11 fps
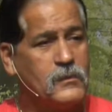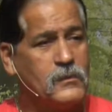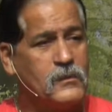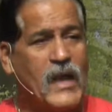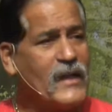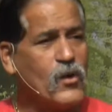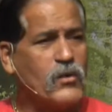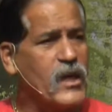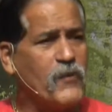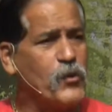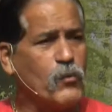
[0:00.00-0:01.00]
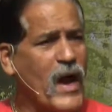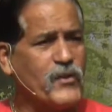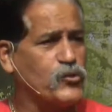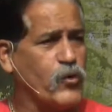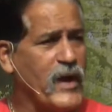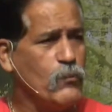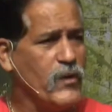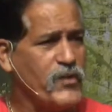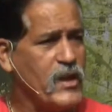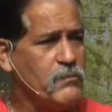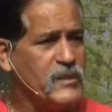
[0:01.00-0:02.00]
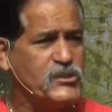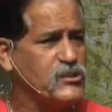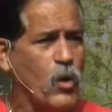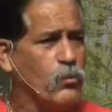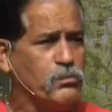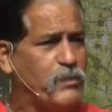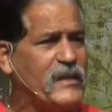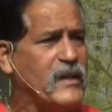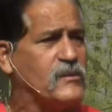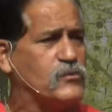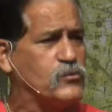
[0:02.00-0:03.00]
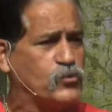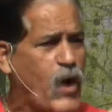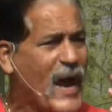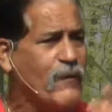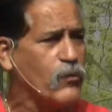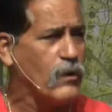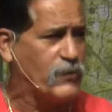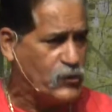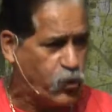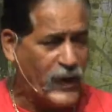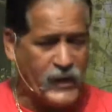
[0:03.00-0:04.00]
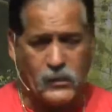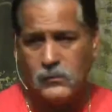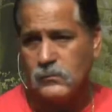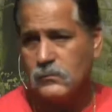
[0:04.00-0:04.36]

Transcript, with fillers: God don't care if you ride the train with Him, but just don't be the driver of the train.